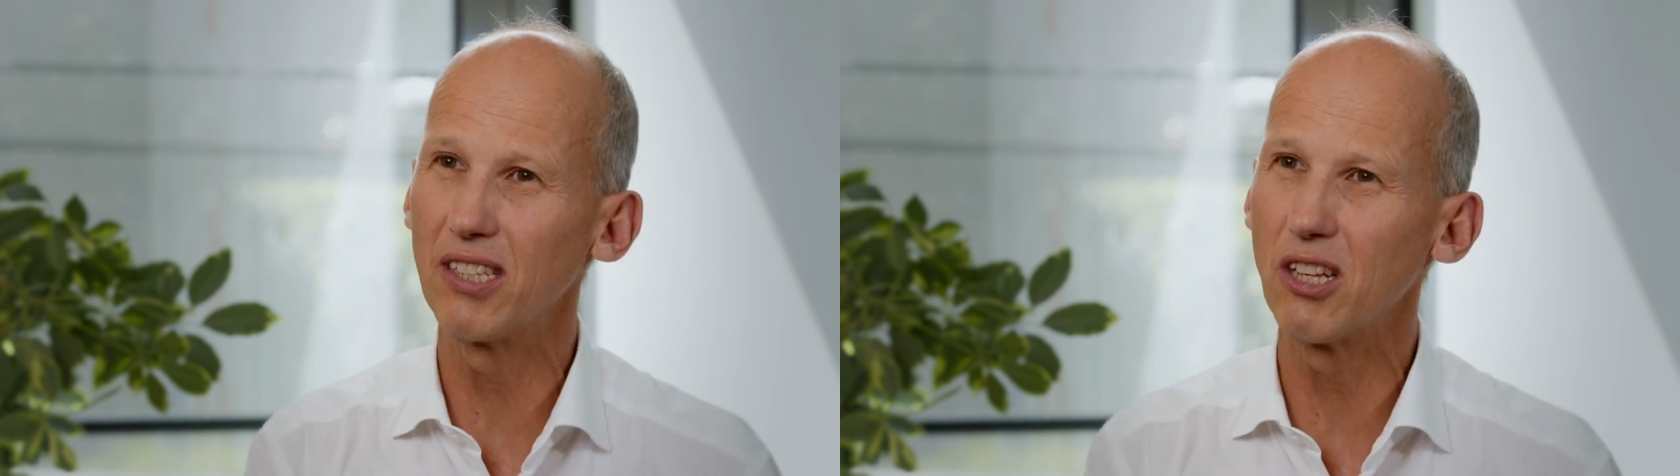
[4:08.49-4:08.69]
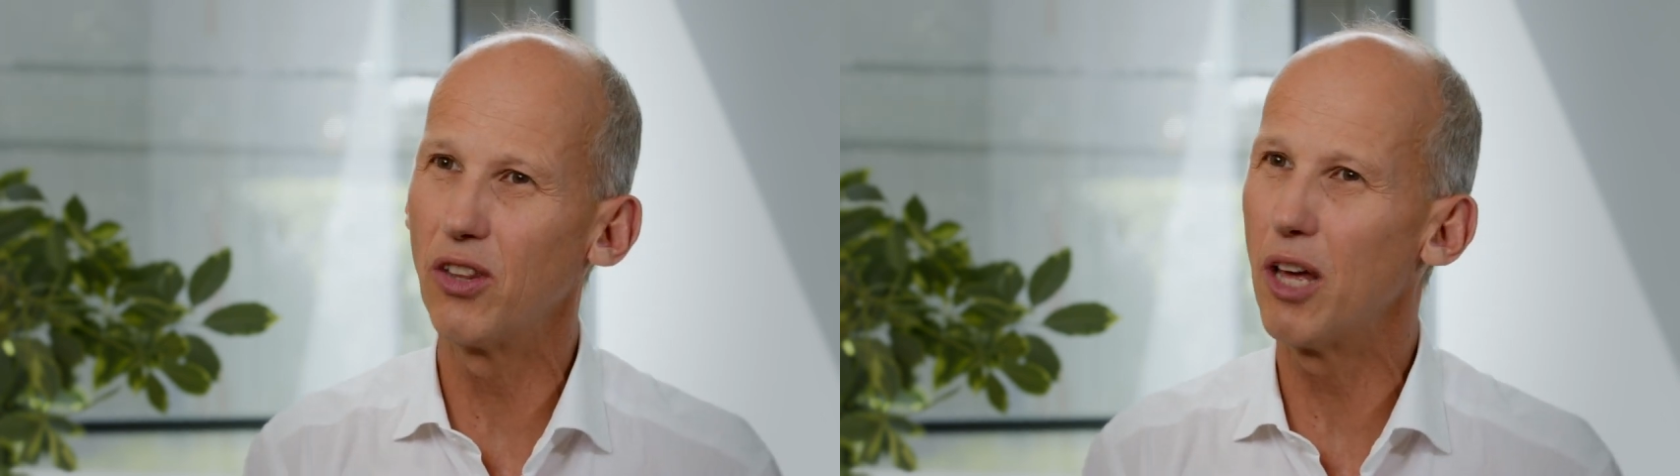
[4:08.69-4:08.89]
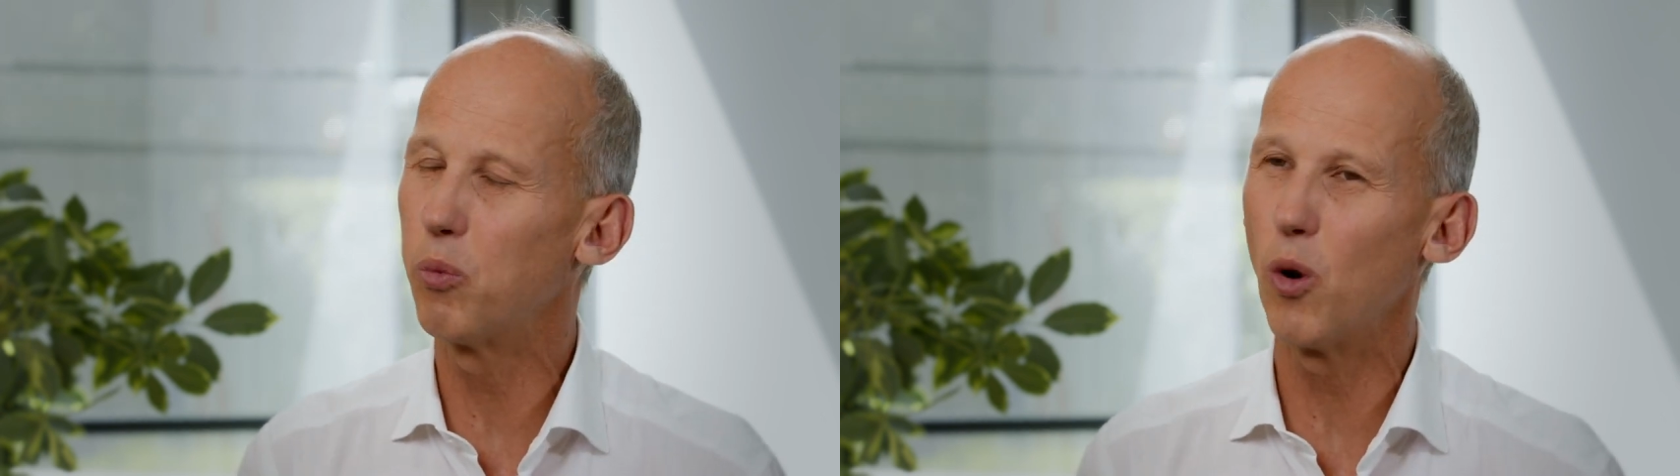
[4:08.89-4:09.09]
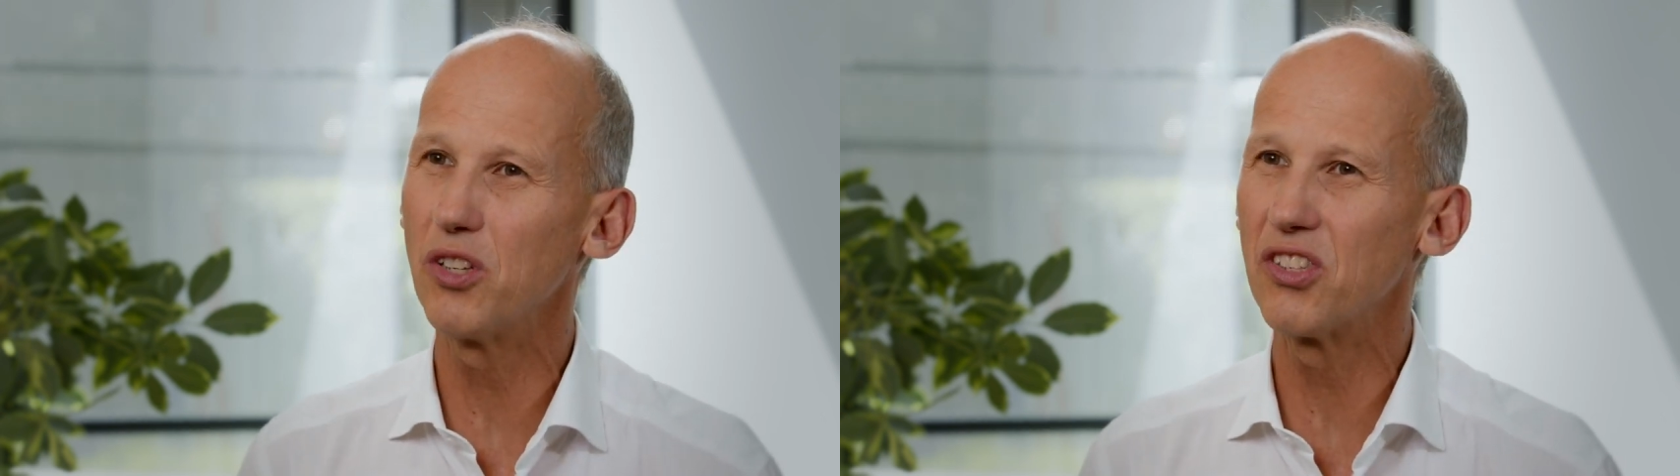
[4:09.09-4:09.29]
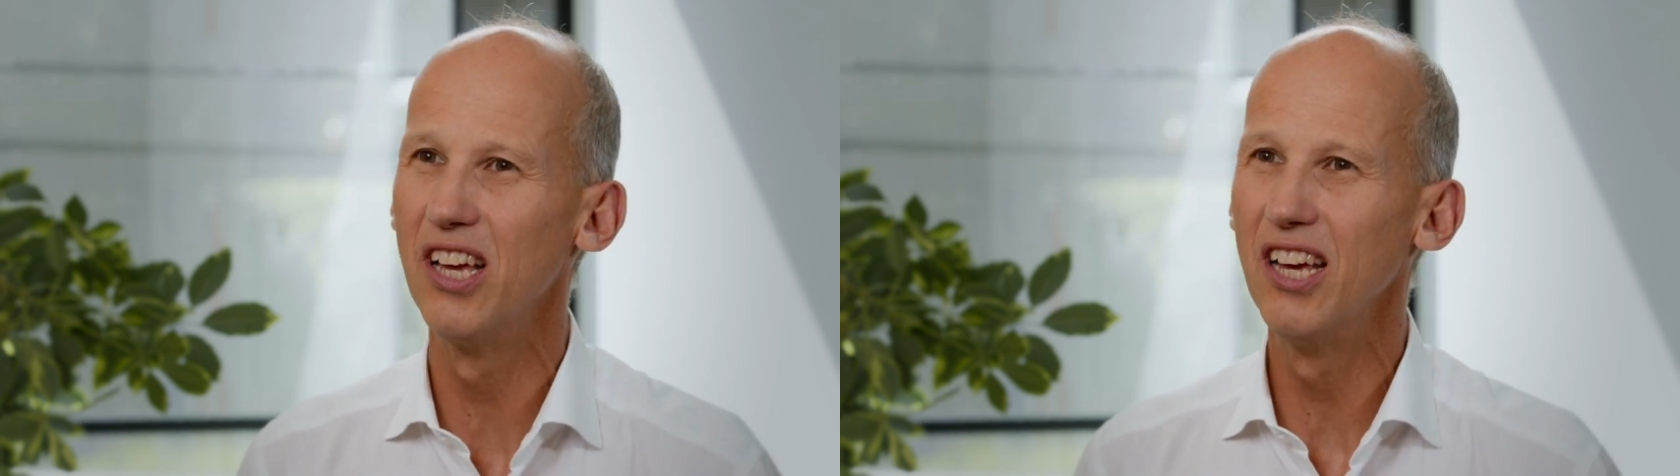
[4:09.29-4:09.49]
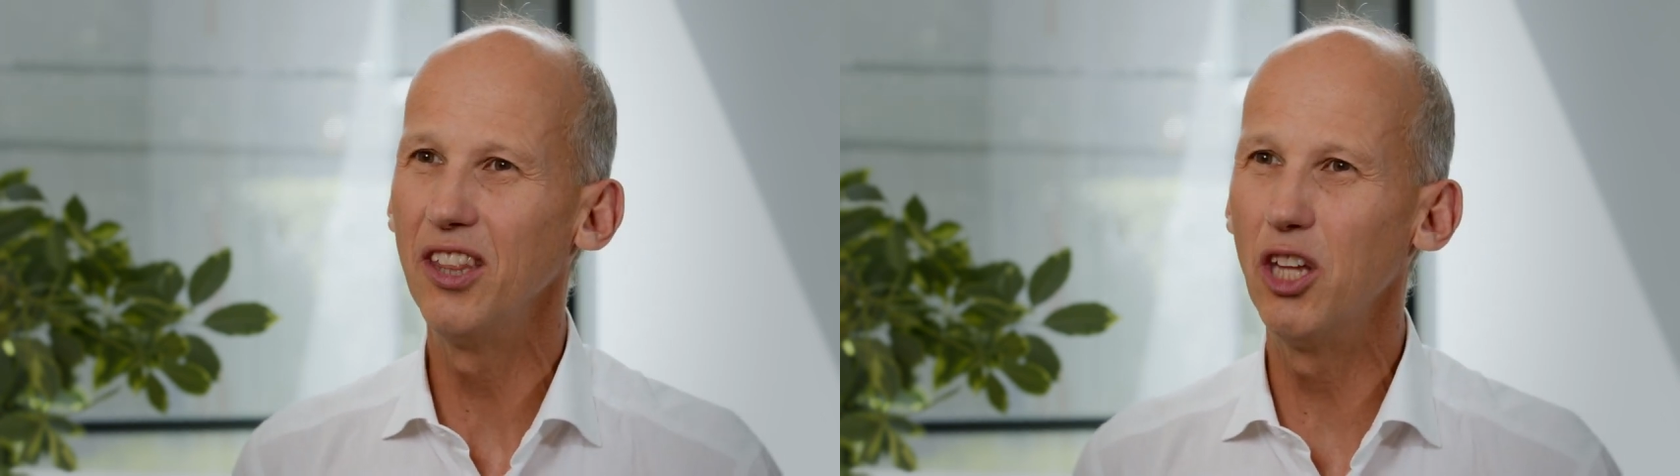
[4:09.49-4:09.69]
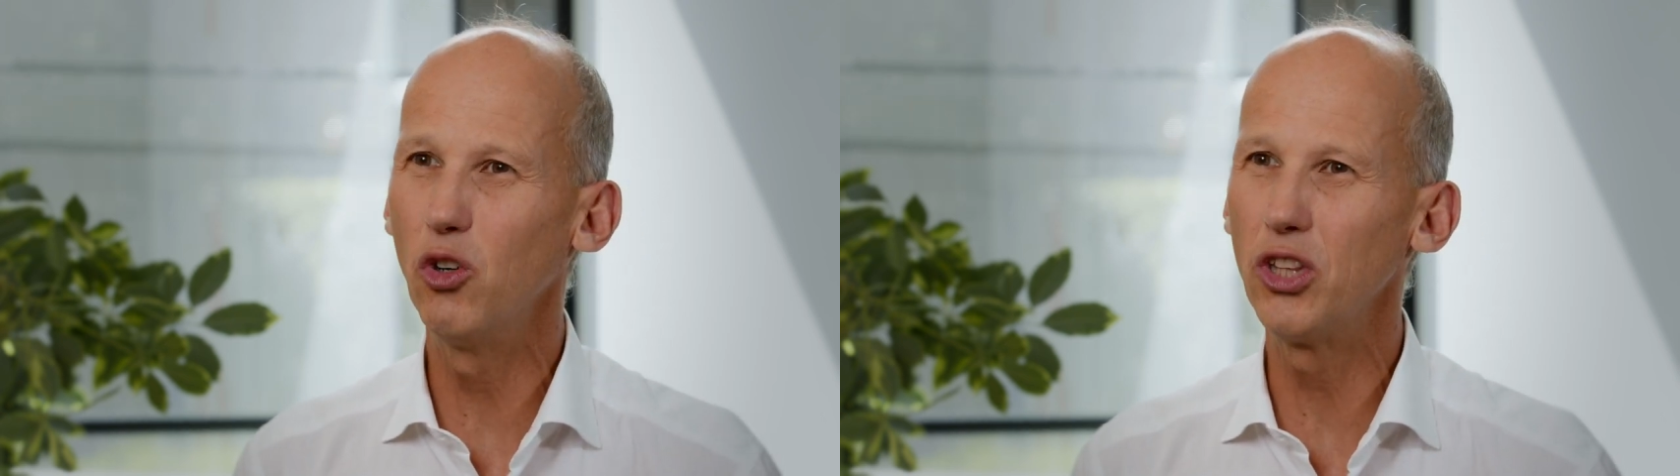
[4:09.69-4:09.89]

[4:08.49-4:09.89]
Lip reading: So there was no